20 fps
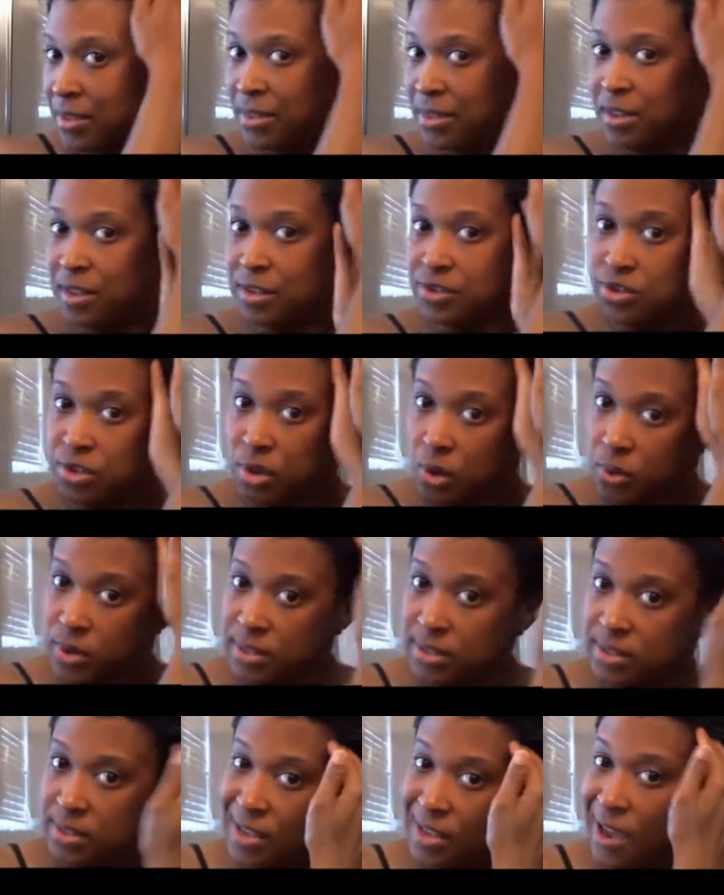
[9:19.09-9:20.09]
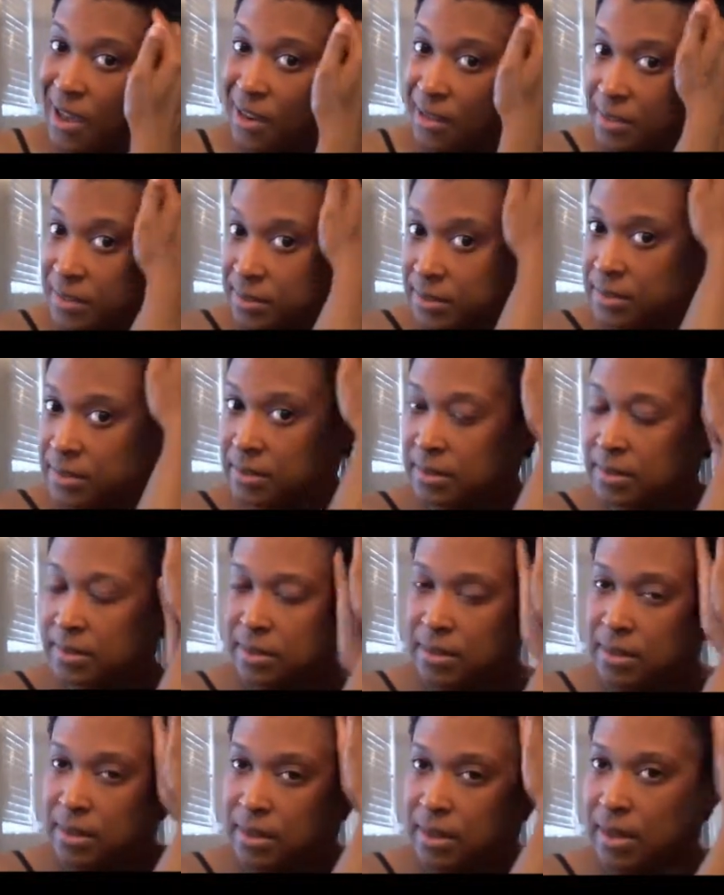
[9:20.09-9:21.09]
It's sold at Sally's.
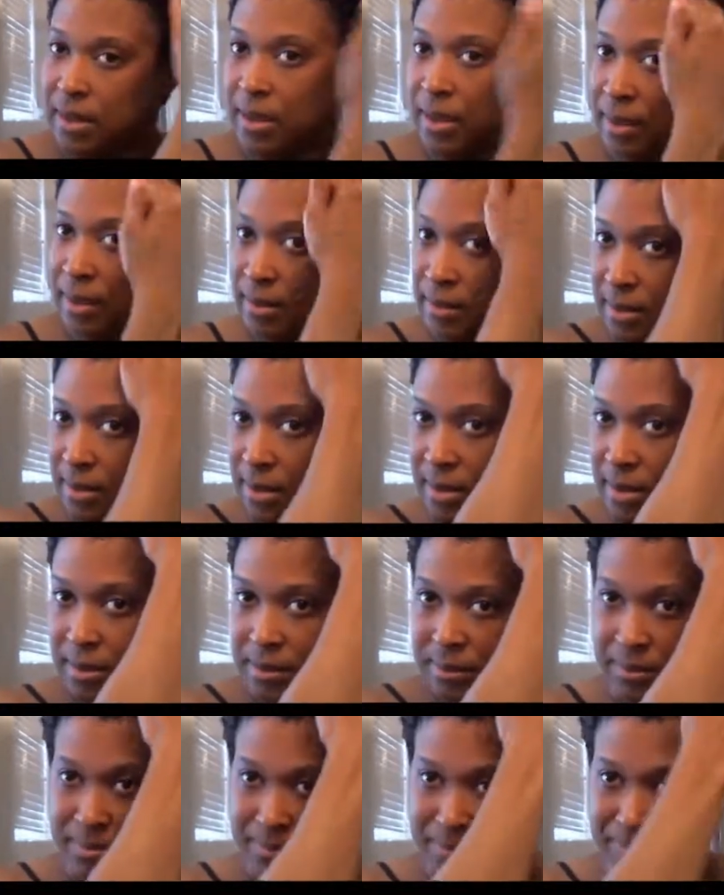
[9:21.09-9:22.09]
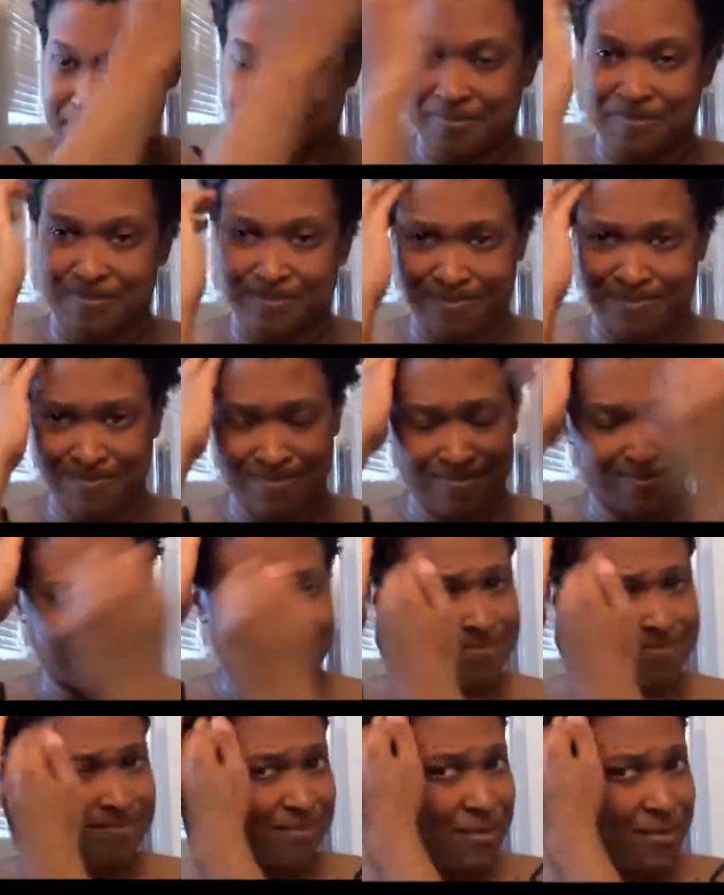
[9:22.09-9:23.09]
And
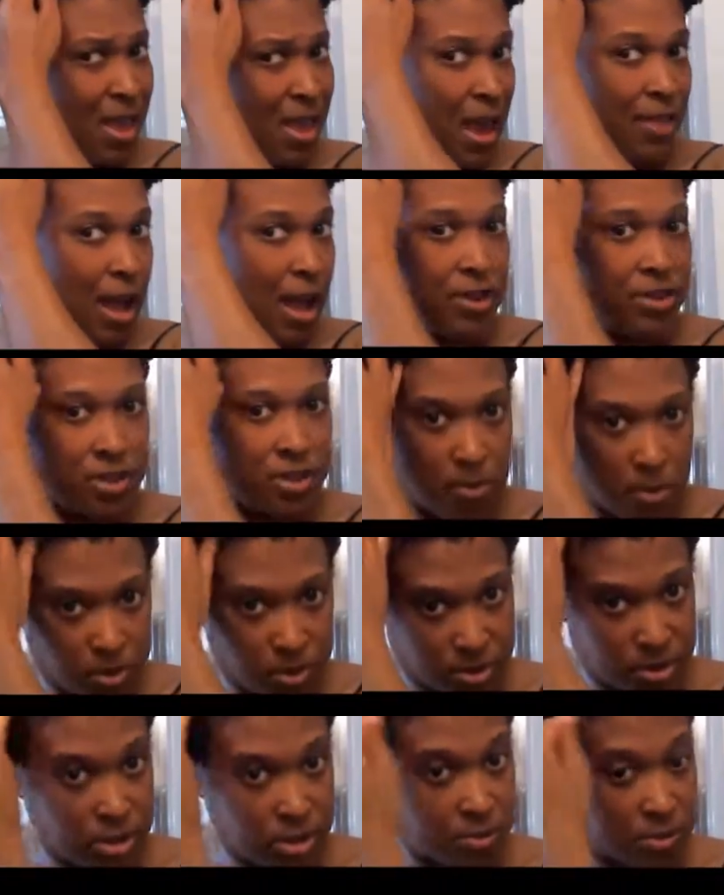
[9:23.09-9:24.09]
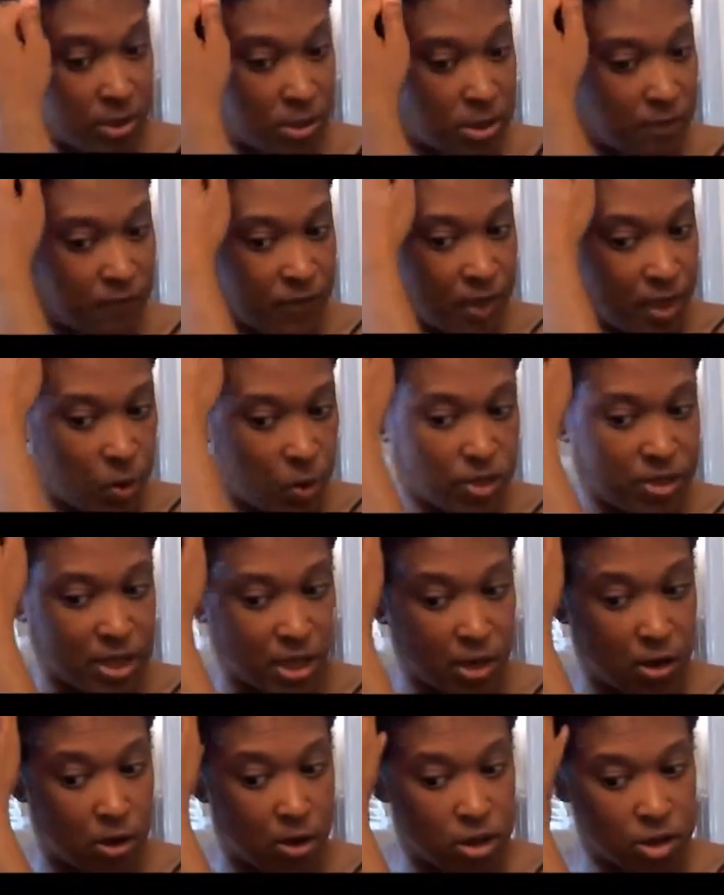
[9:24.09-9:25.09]
I think the most expensive thing was
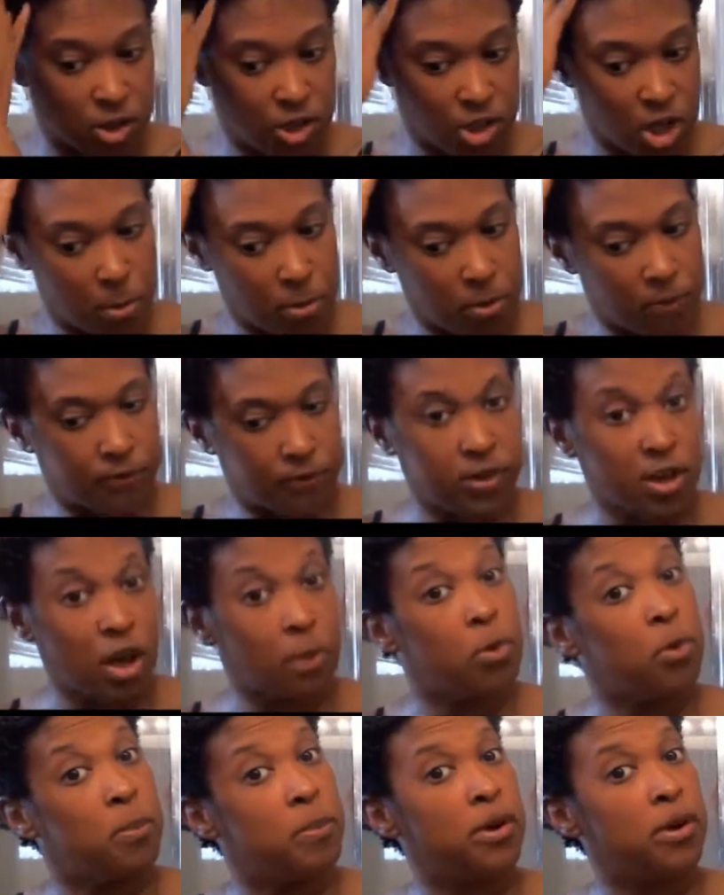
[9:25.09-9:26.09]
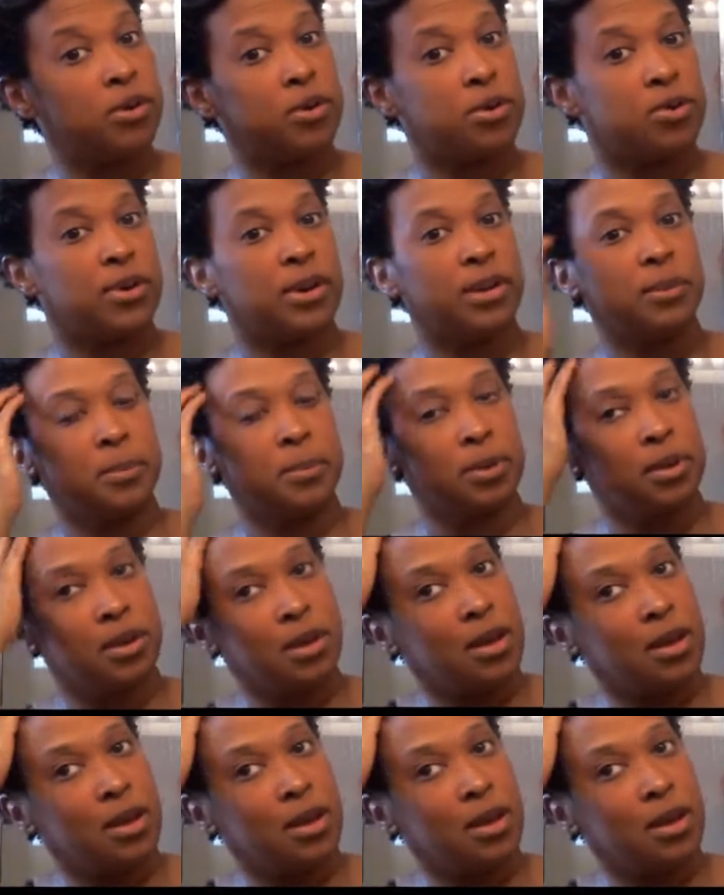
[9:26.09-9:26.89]
that large tub of double buttercream.